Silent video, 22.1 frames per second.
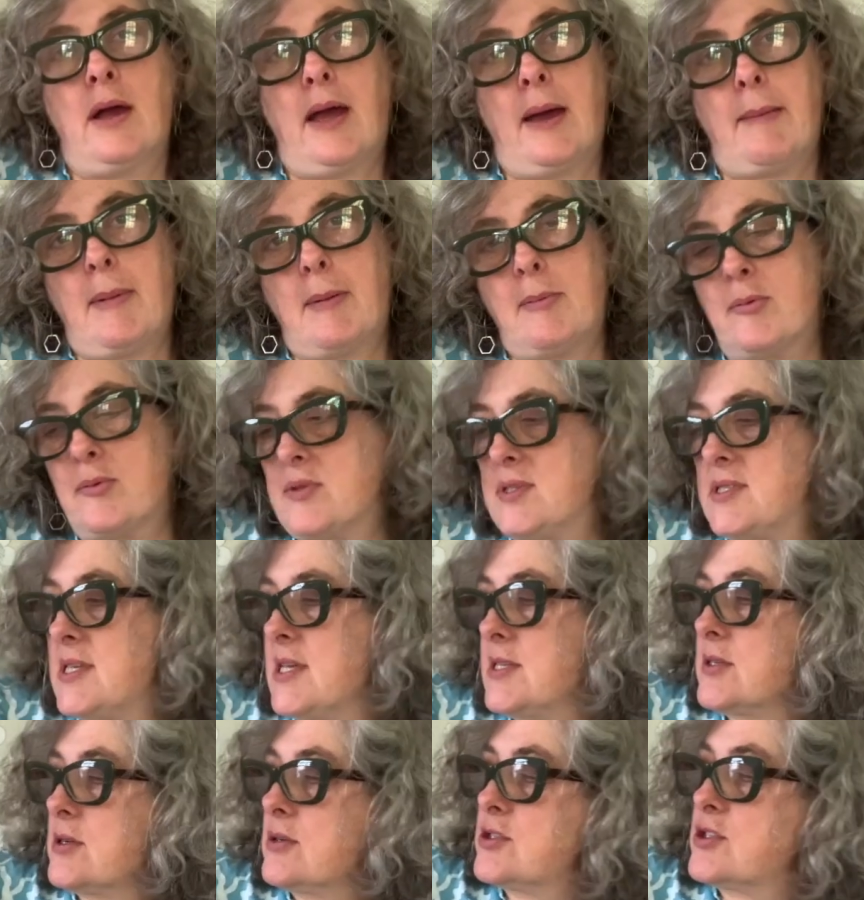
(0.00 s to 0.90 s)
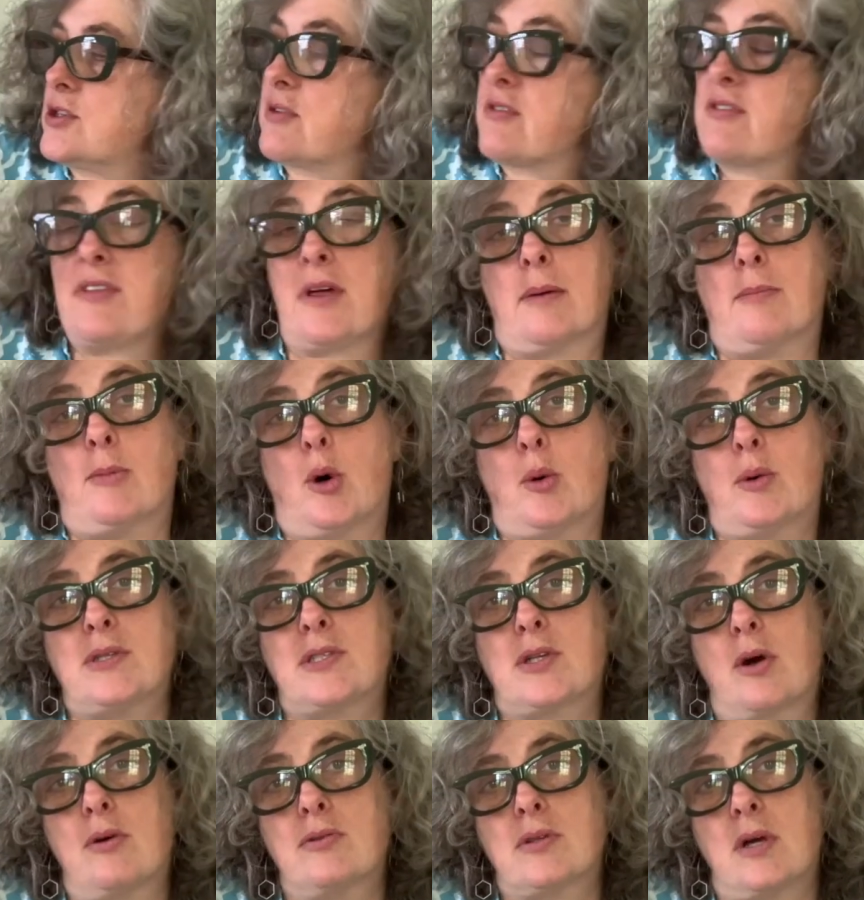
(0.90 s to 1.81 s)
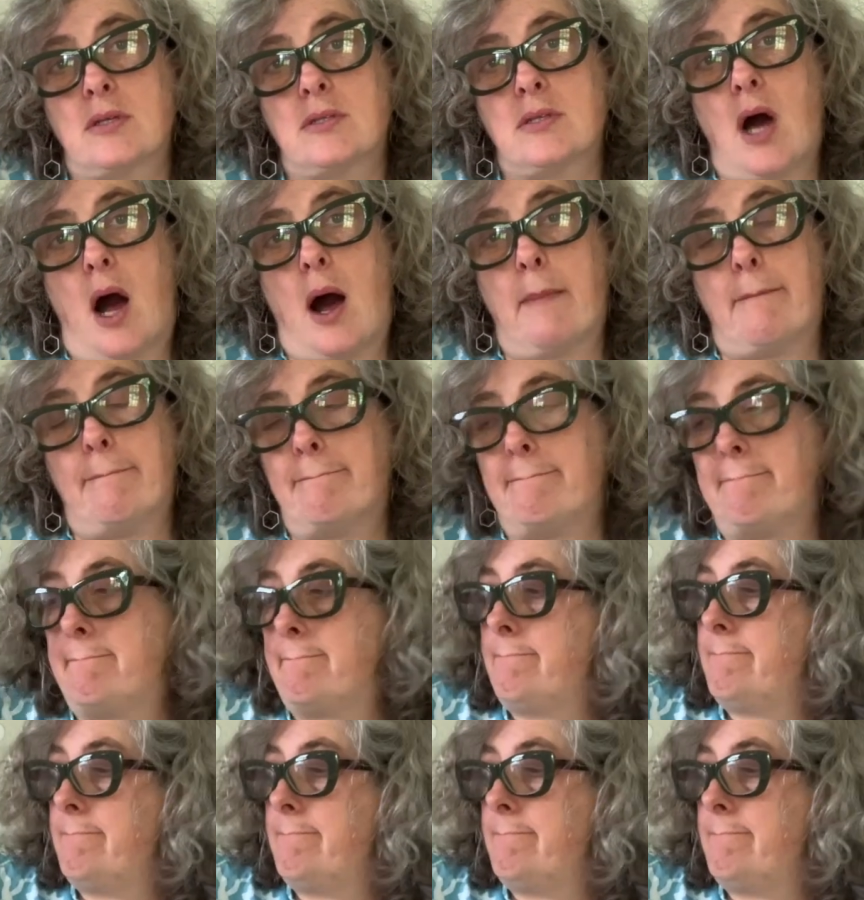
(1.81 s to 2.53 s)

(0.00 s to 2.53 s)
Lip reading: Remember with scissors, your thumb always goes on top.